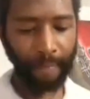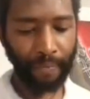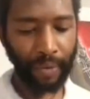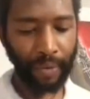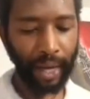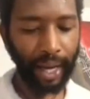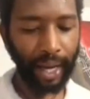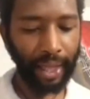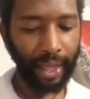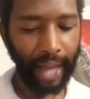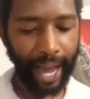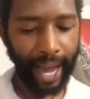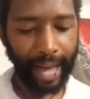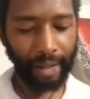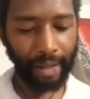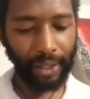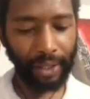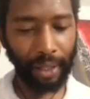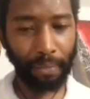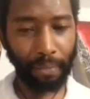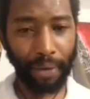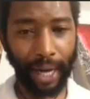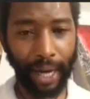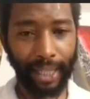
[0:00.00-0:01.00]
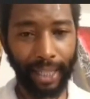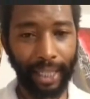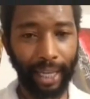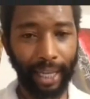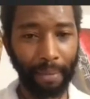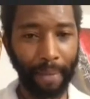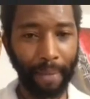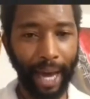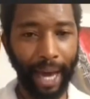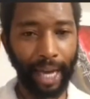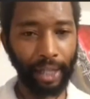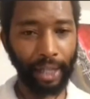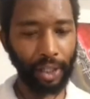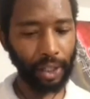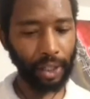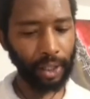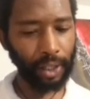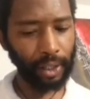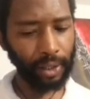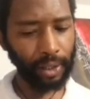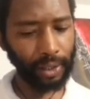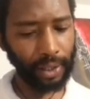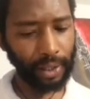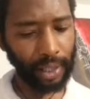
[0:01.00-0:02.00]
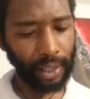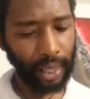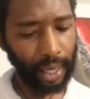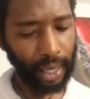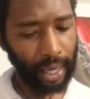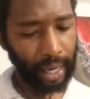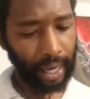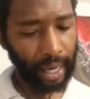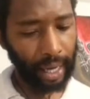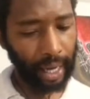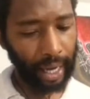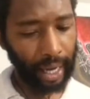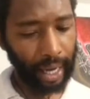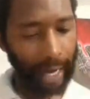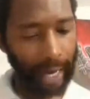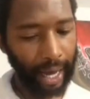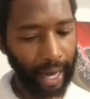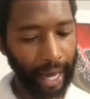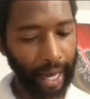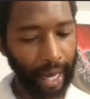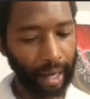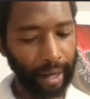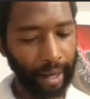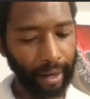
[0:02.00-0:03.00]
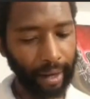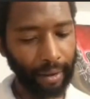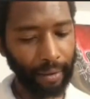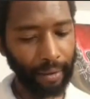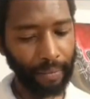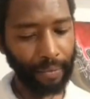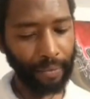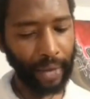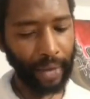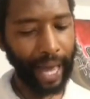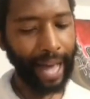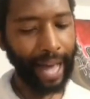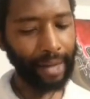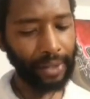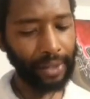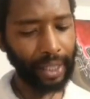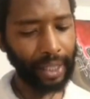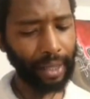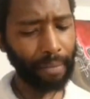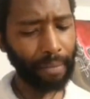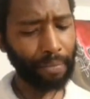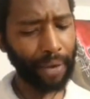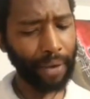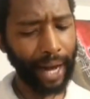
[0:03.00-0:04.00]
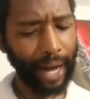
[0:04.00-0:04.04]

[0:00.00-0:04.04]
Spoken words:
The housing project managers, the housing